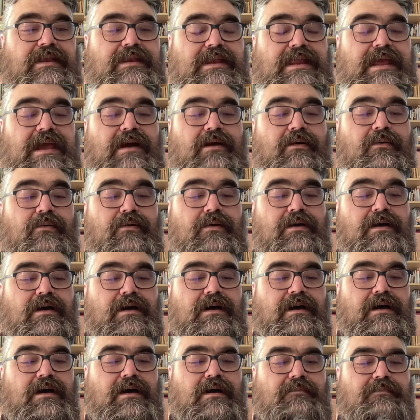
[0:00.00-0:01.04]
Now,
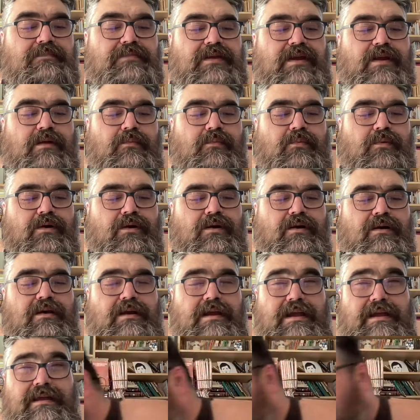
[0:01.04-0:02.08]
there
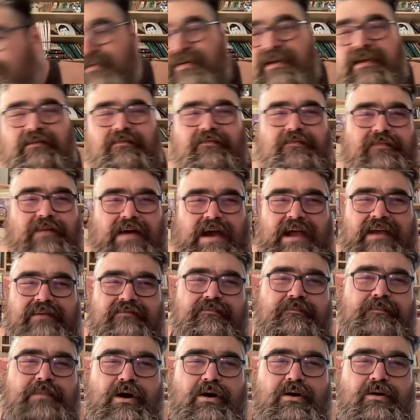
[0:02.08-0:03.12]
were, I think,
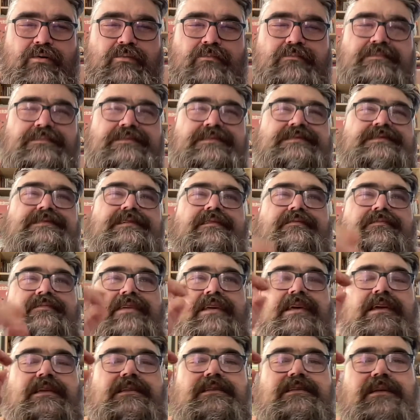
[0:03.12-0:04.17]
5 poems
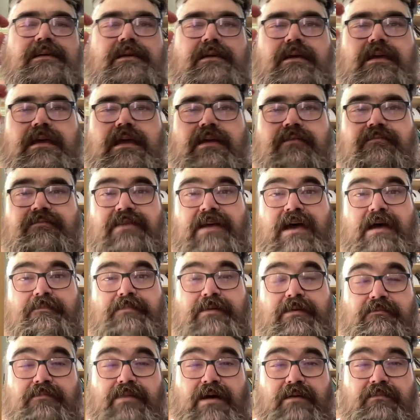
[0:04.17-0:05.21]
that have not
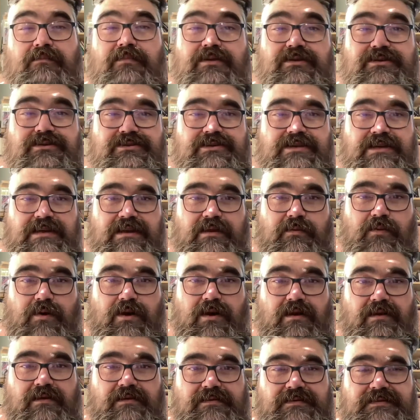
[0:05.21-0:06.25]
been published
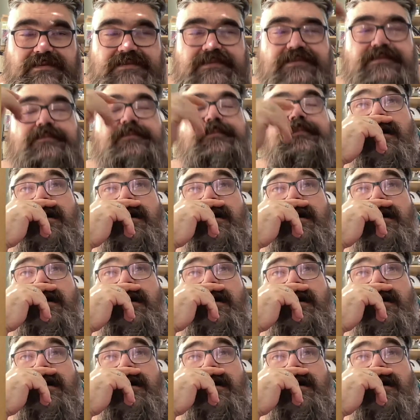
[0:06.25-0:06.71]
anywhere else,